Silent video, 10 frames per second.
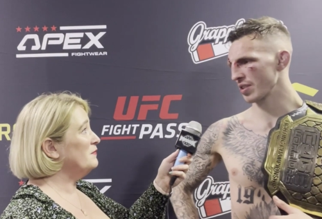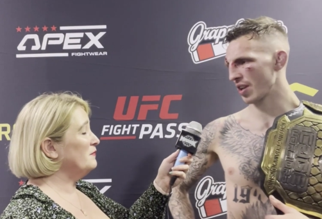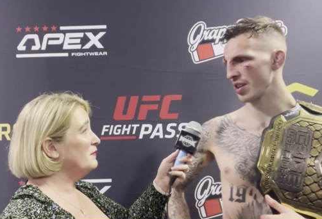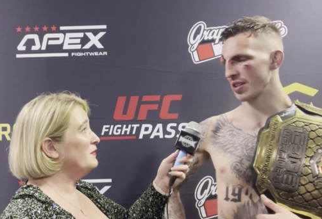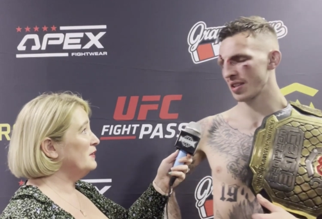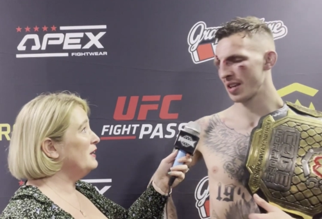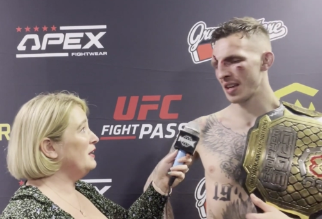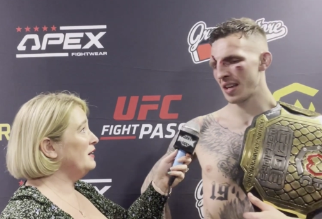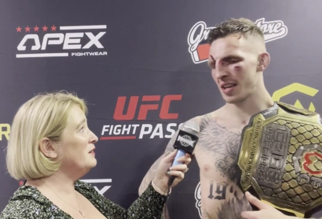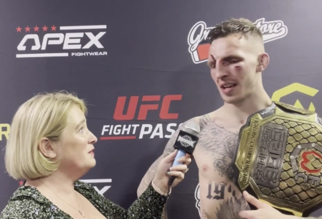Speaker 1: now, and yeah.
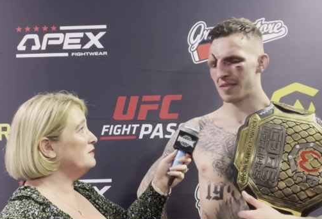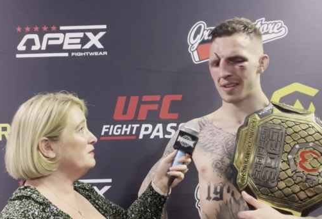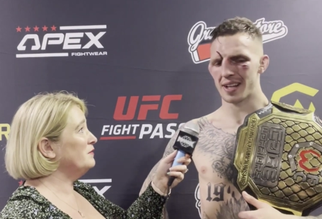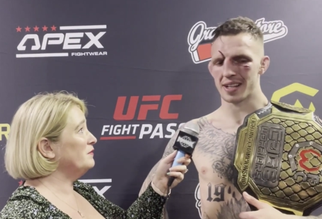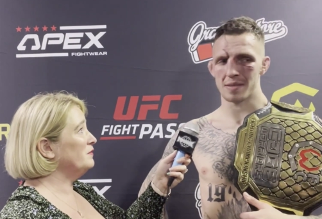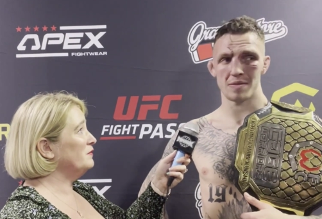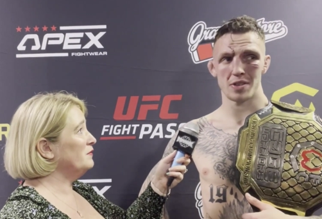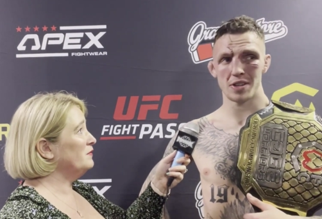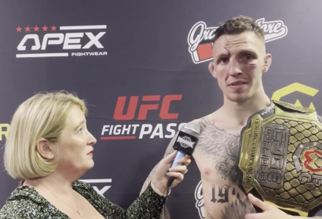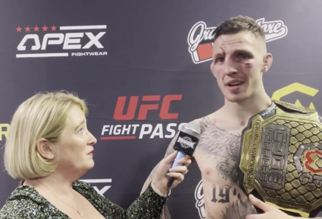I feel like I'm
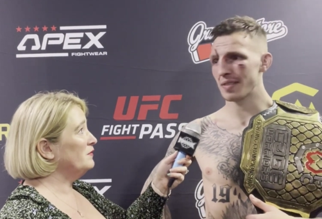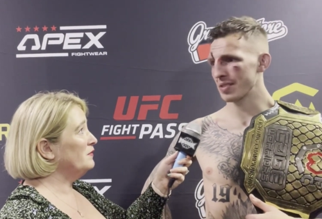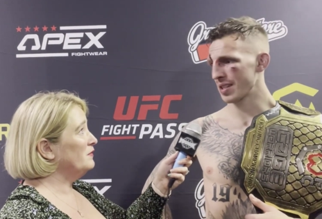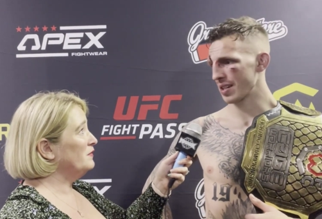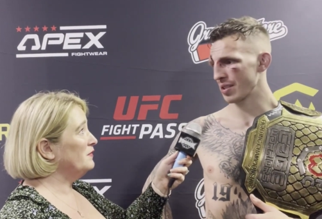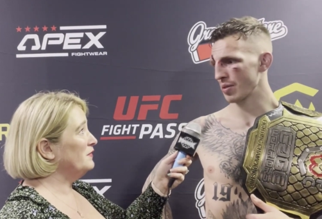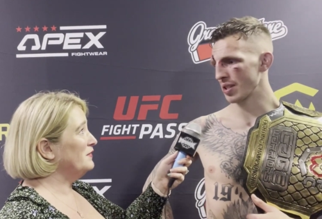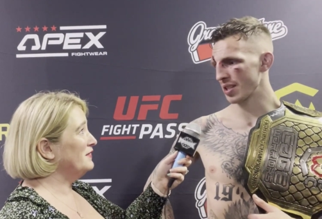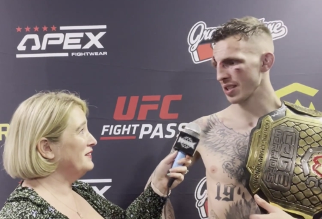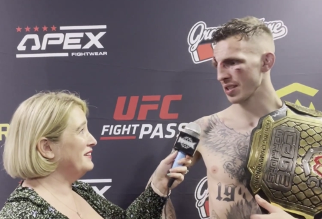35 instead of
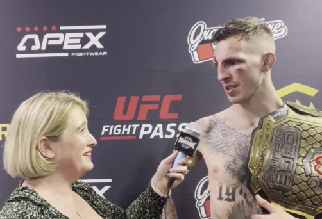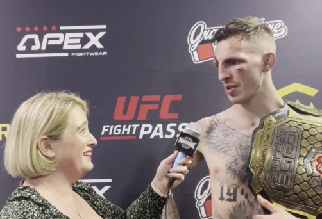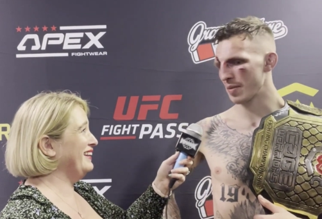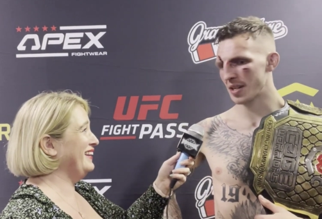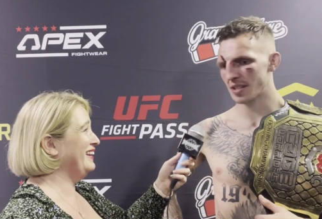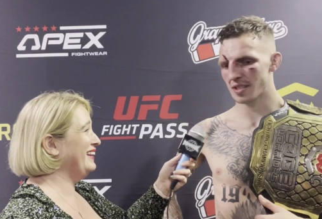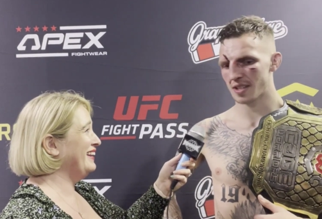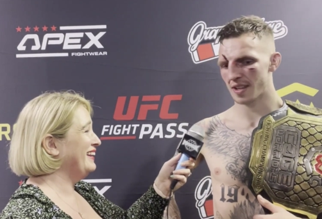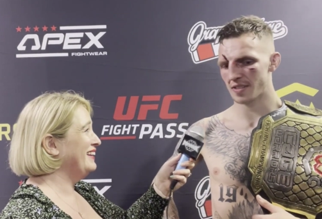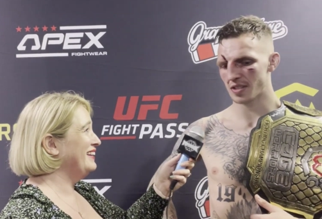26. Do you know what I mean?
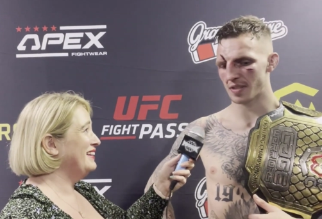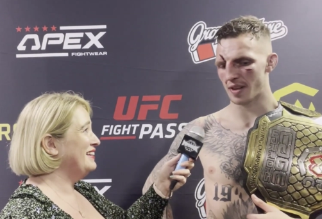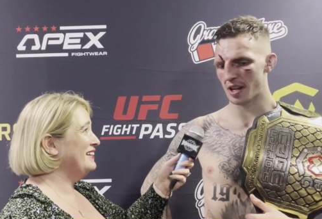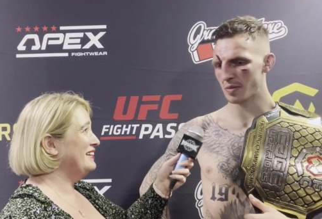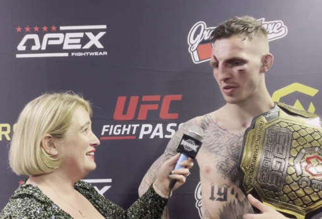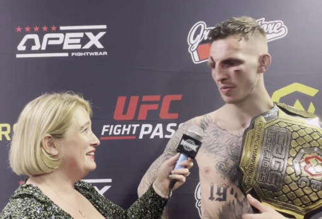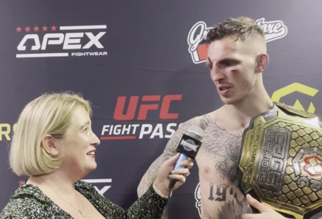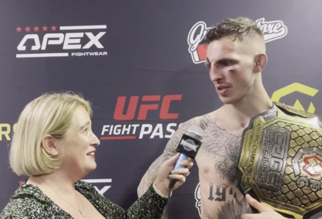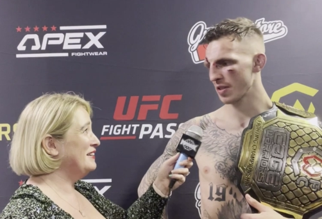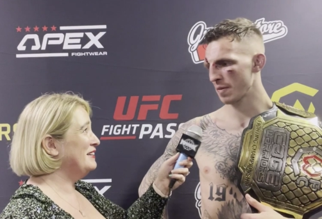It's I just developed so
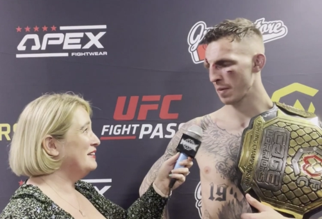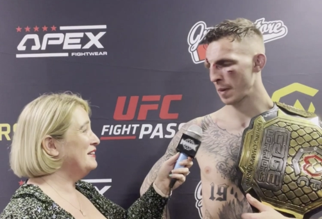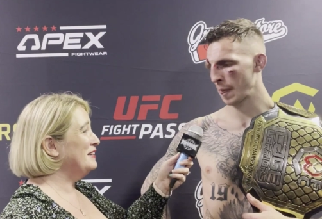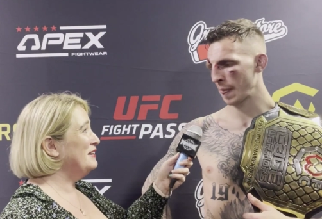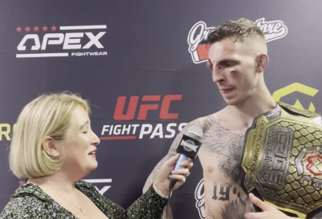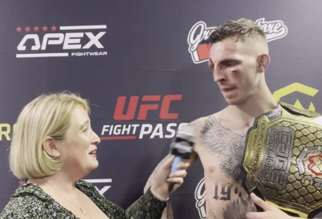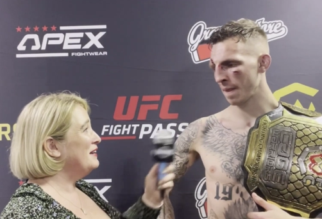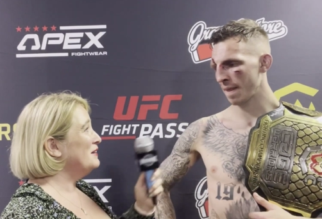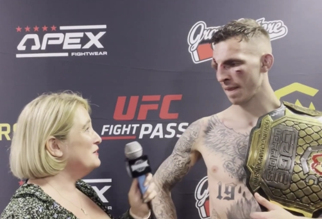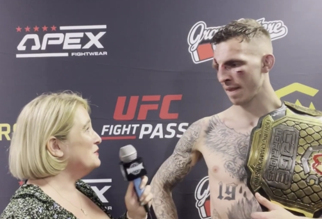much.
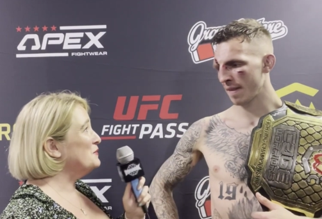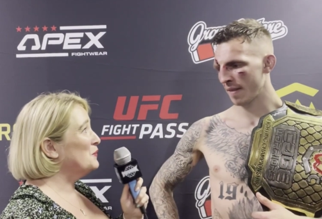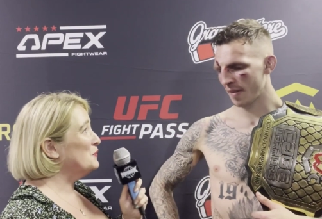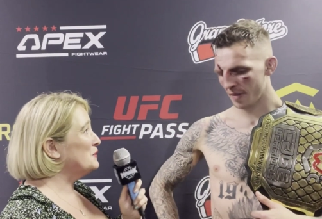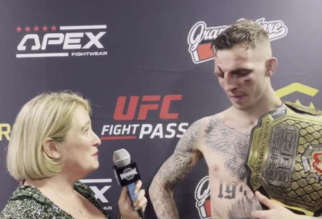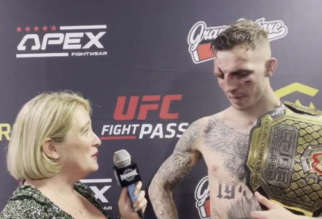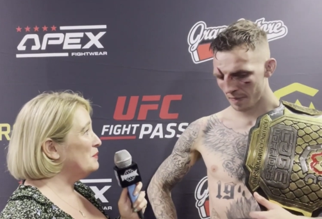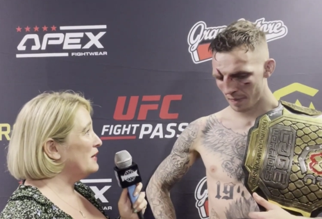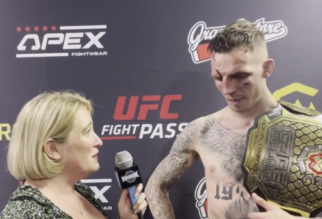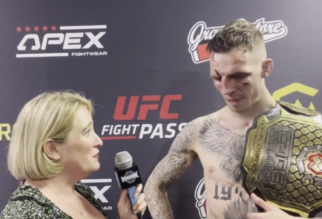
Speaker 2: And talk to me
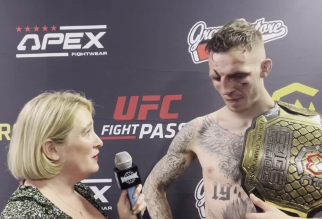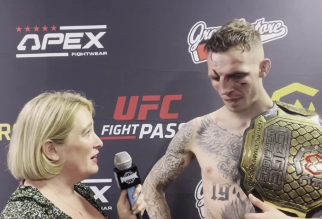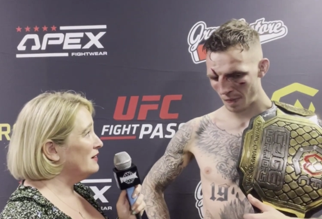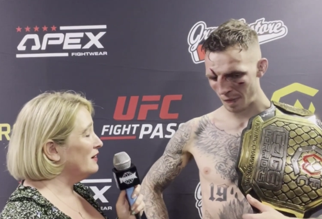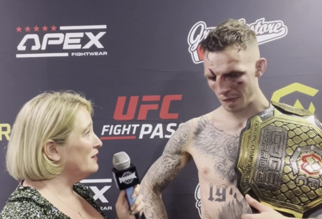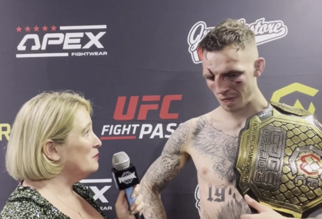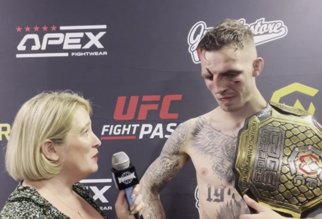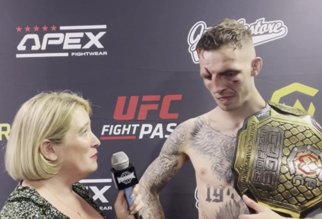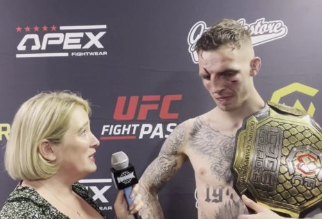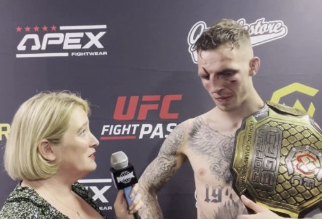about the fight. Like the
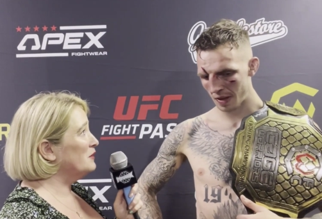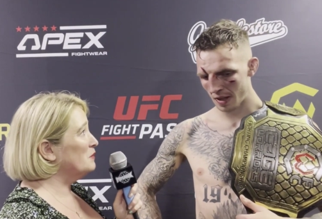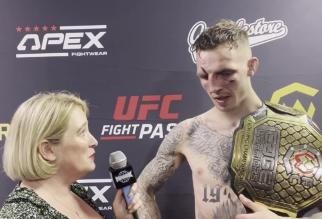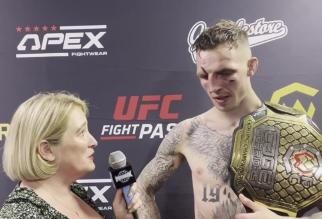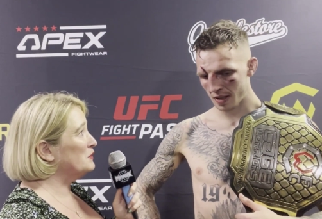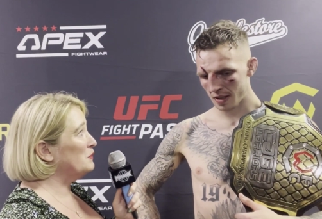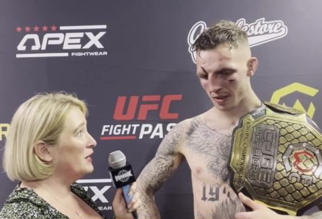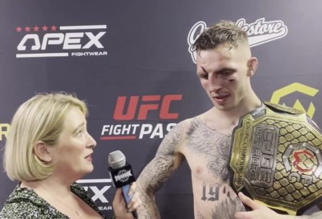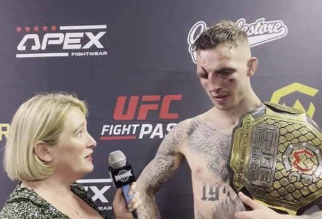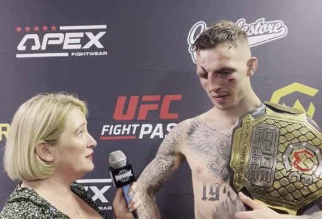momentum was
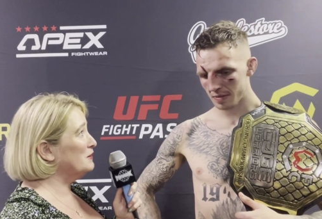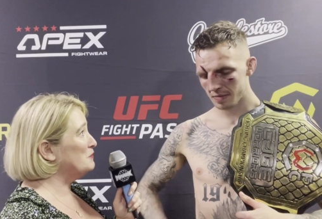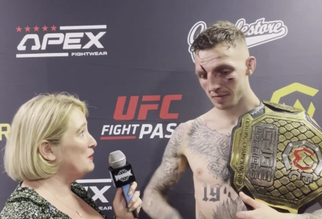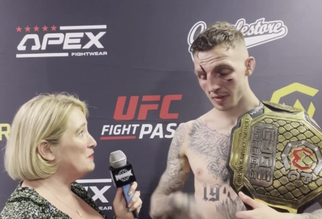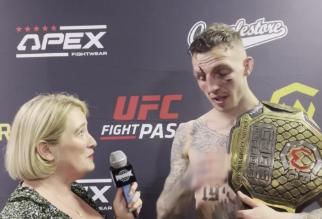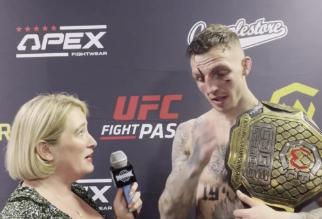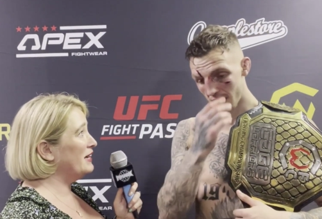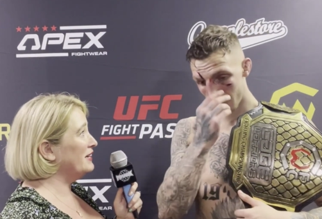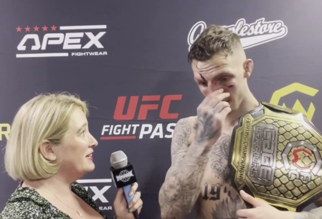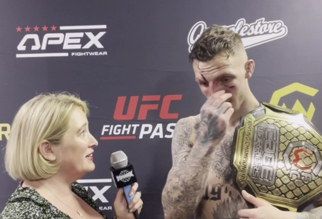swinging one
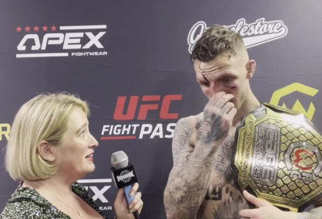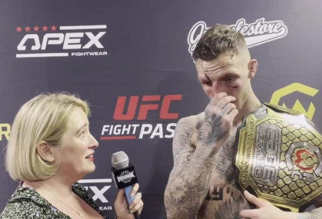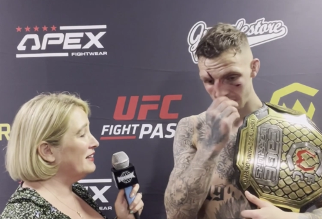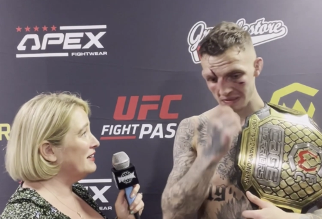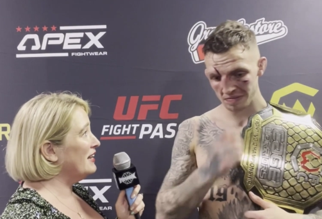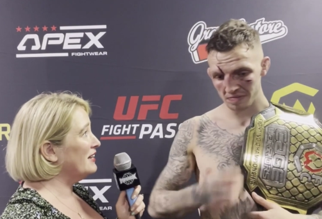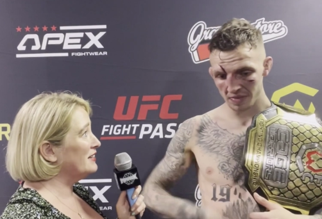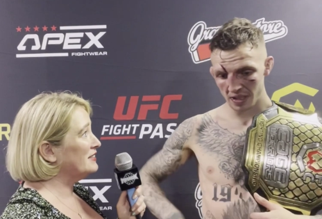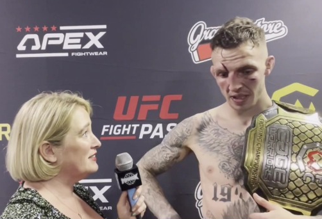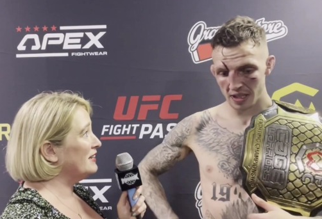way and the
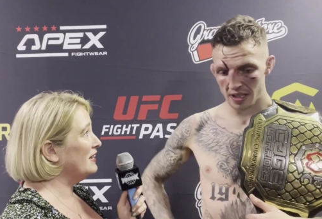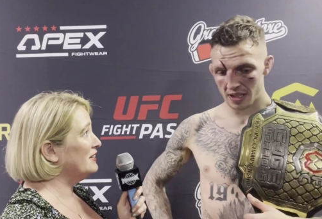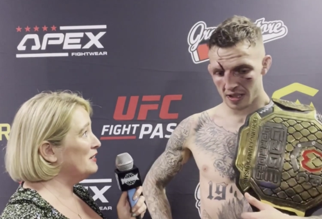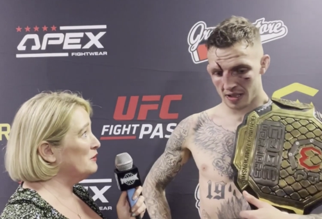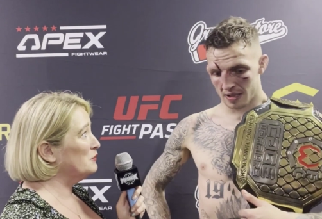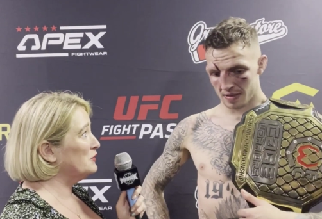next, and it was